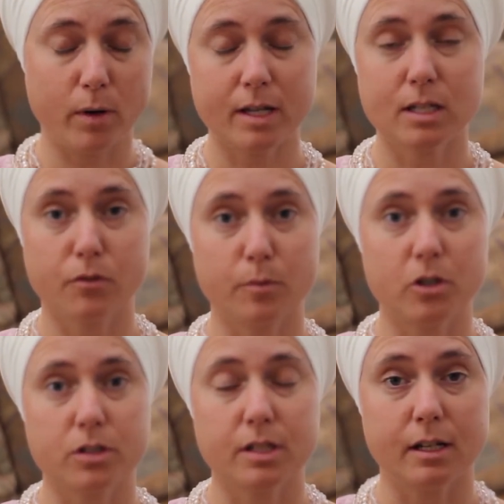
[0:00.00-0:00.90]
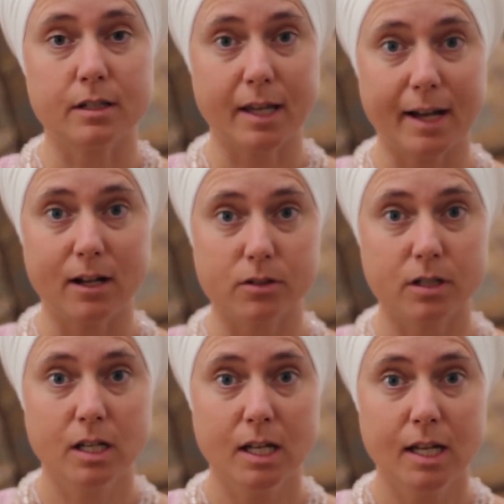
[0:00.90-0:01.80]
which describe ideal
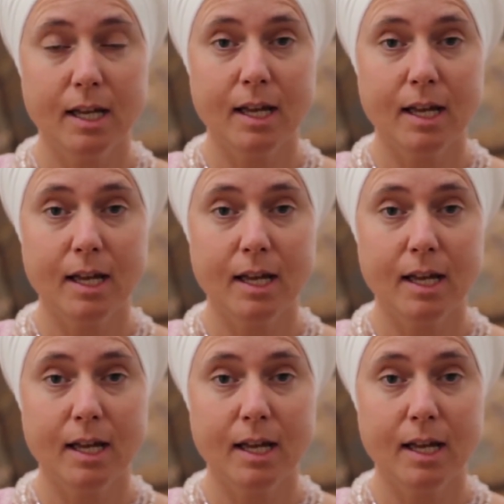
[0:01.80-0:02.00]
breathing